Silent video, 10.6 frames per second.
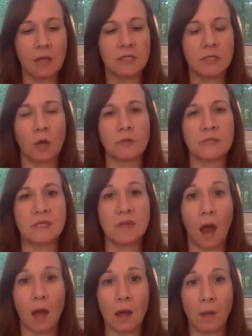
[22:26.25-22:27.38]
So
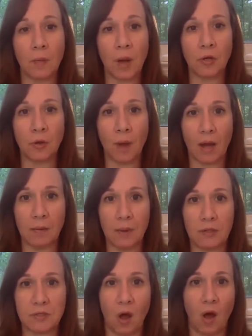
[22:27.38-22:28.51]
stock up on your body
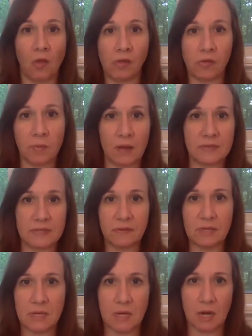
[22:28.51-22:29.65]
butters all the other months of
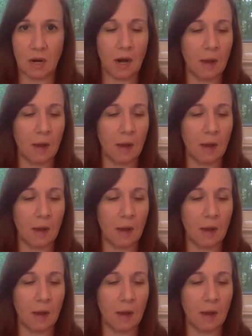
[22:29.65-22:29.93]
the year.